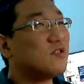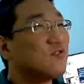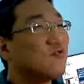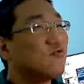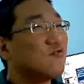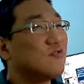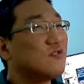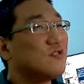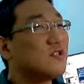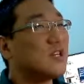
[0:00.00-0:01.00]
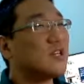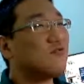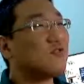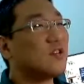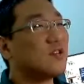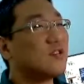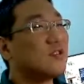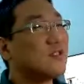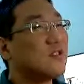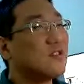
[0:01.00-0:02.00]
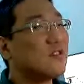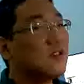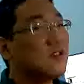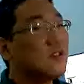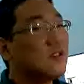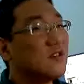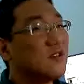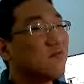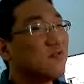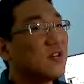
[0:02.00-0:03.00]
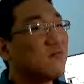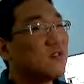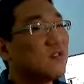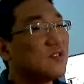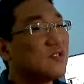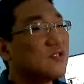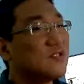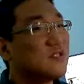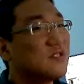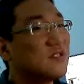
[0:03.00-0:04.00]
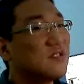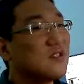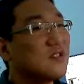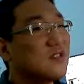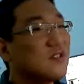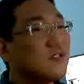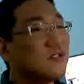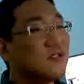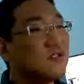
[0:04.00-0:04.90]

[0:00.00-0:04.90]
cool that you can play with this good.